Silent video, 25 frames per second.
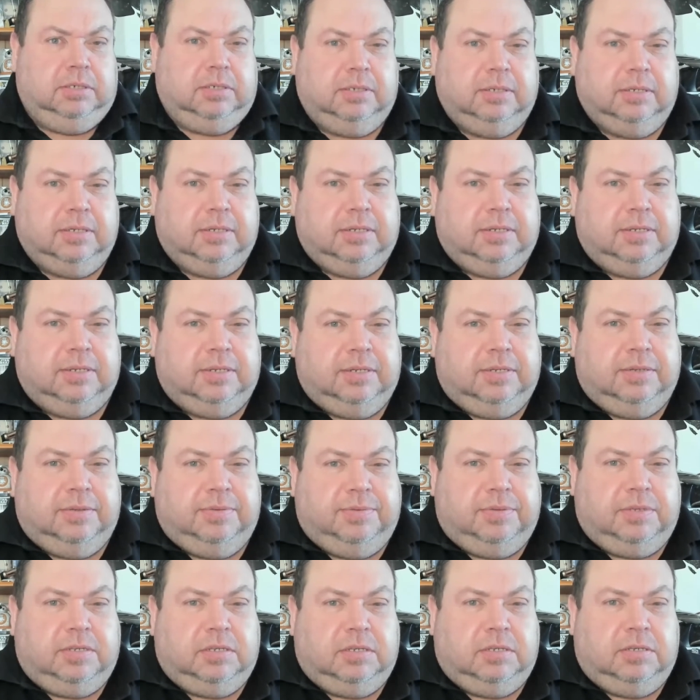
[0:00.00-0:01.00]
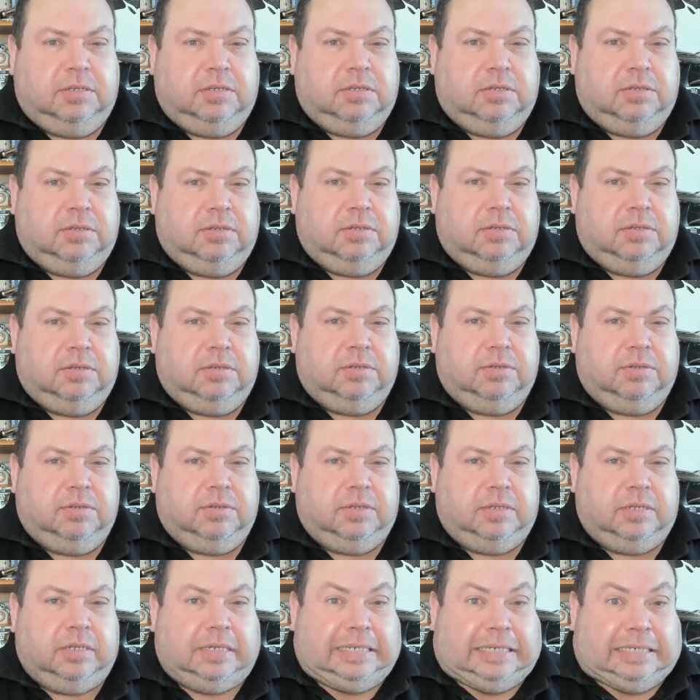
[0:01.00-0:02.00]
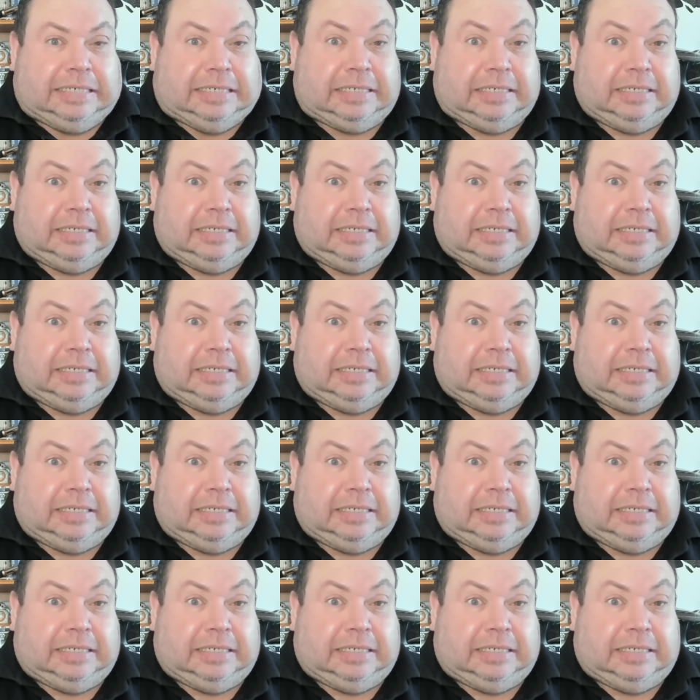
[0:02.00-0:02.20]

(no one is talking)